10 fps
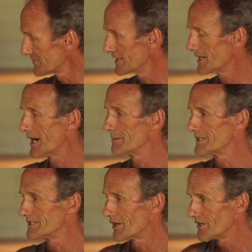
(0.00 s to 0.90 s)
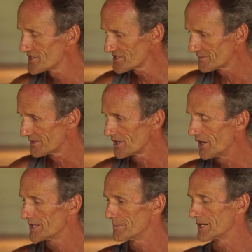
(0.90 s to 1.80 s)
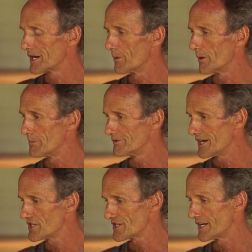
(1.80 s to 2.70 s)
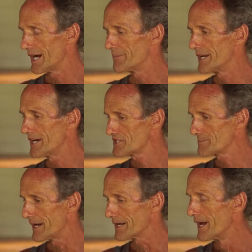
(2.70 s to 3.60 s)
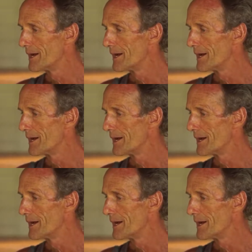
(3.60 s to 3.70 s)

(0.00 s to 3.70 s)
You know, I'm in concert with God, I'm in cooperation, I am an aspect,